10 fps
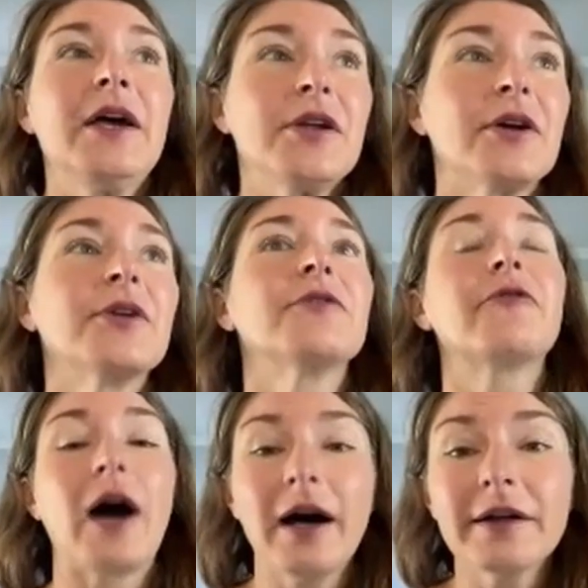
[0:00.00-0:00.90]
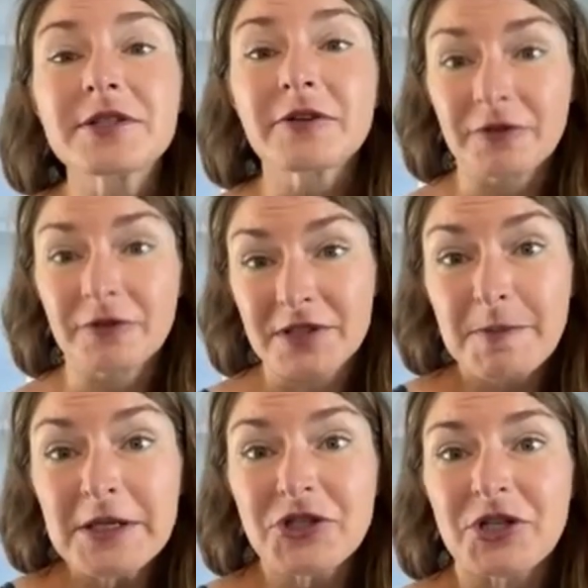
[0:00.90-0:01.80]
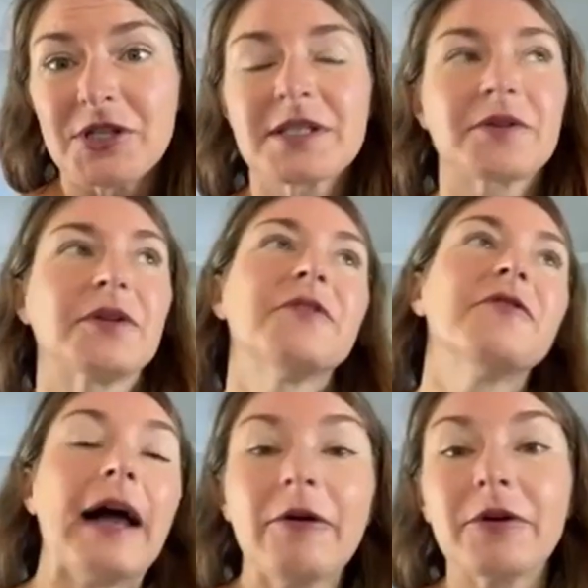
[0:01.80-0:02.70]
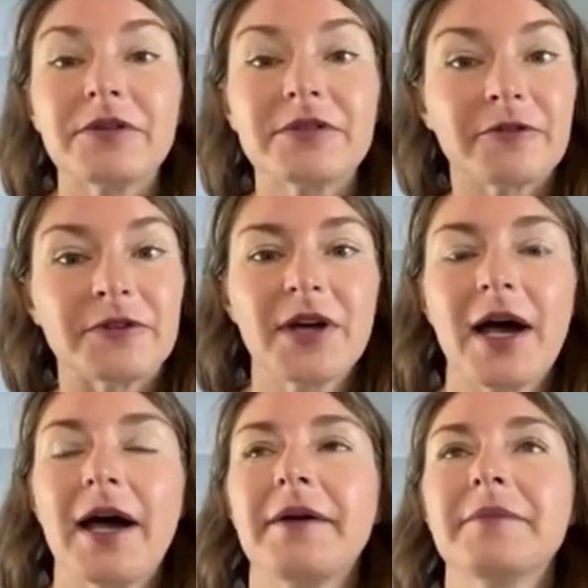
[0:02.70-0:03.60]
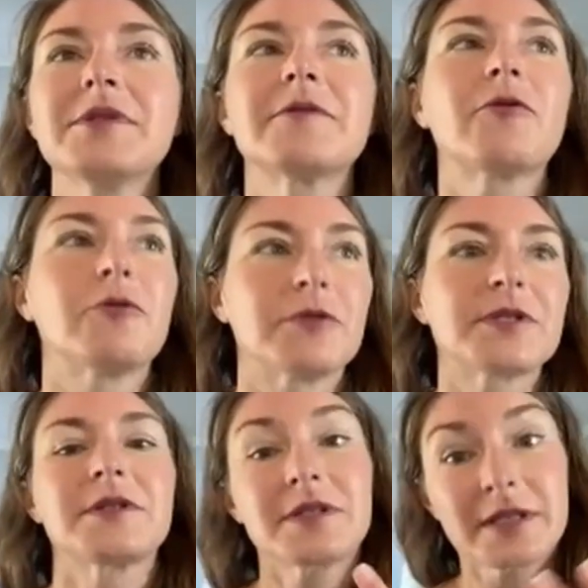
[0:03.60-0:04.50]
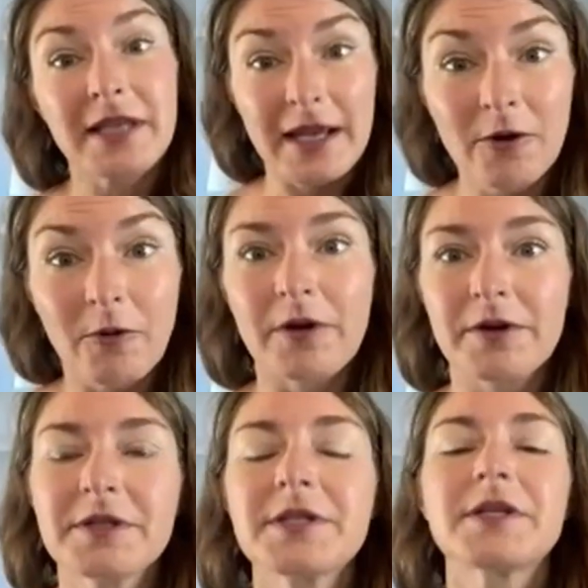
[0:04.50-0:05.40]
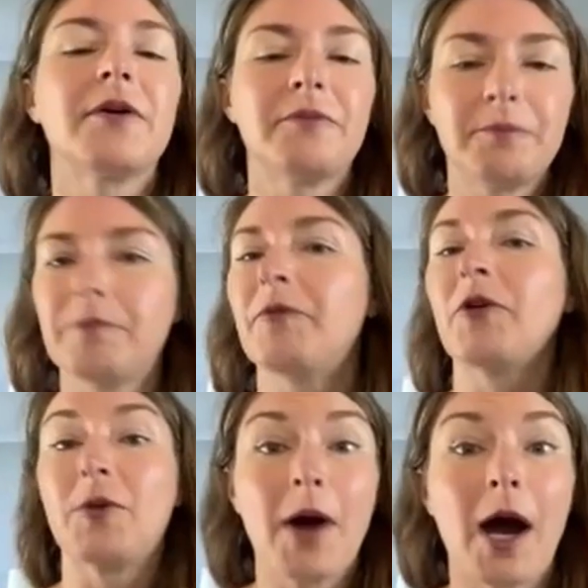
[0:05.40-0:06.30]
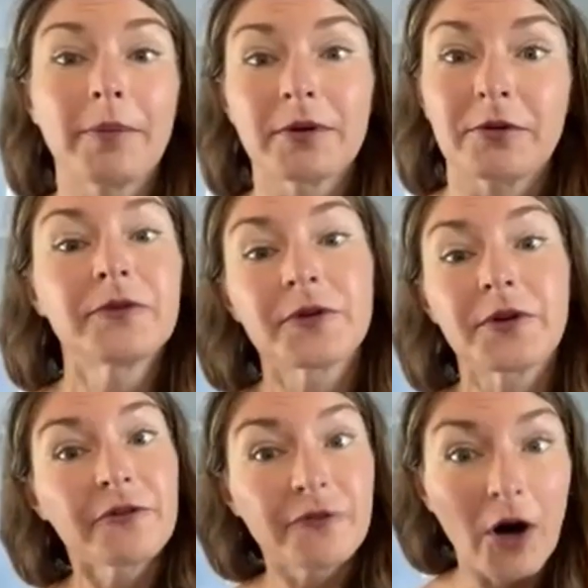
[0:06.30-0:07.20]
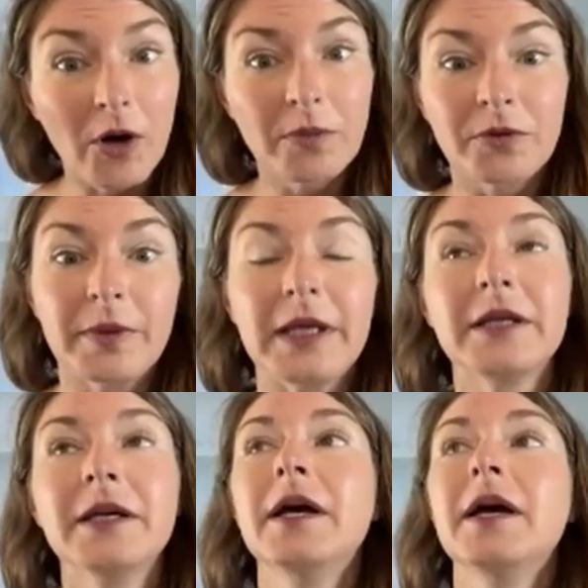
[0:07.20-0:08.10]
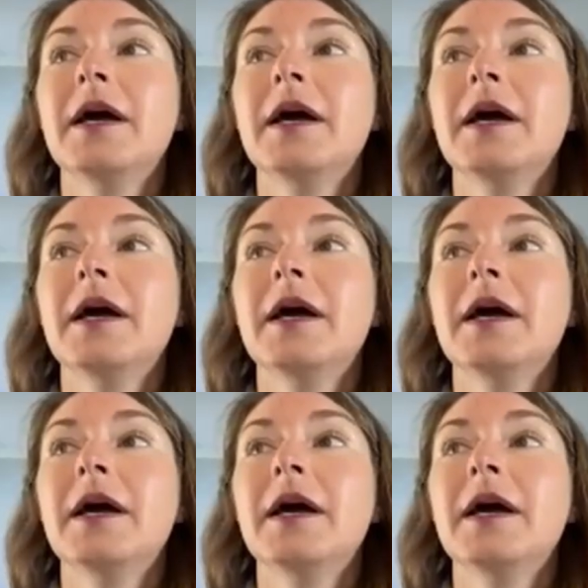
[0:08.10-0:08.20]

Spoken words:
you've got different species that are going to flower at different times. Of course, sasanquas are very popular for their fall blooming.